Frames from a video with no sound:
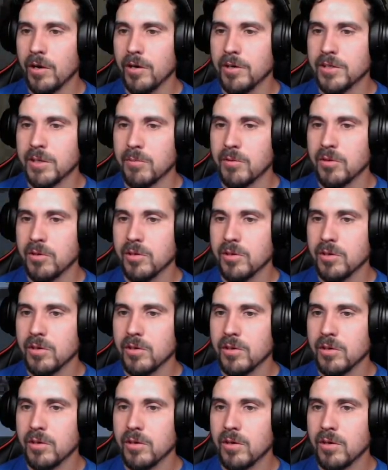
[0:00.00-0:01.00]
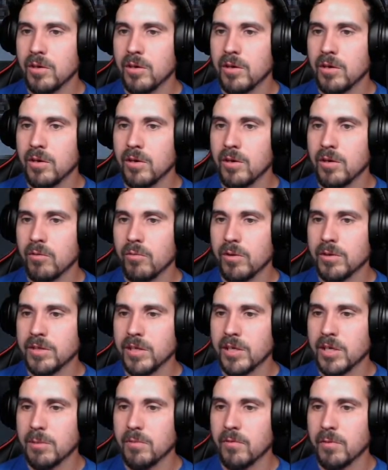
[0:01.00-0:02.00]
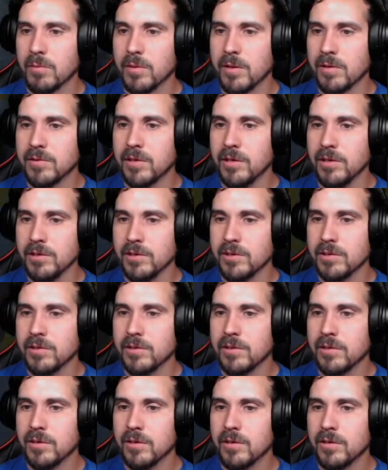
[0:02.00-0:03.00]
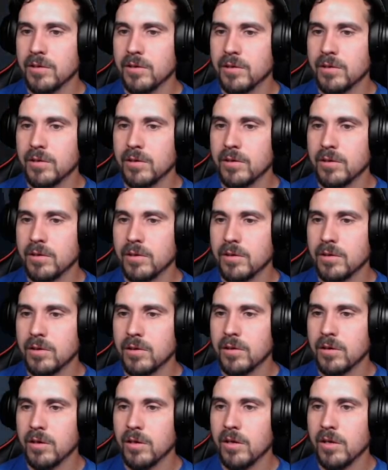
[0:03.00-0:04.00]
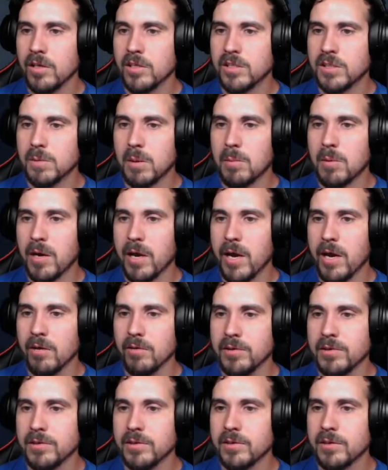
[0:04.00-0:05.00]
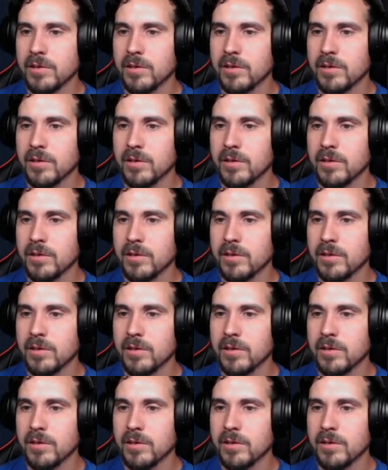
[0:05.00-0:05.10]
something. Where's that coming from? Downstairs? Someone in my house?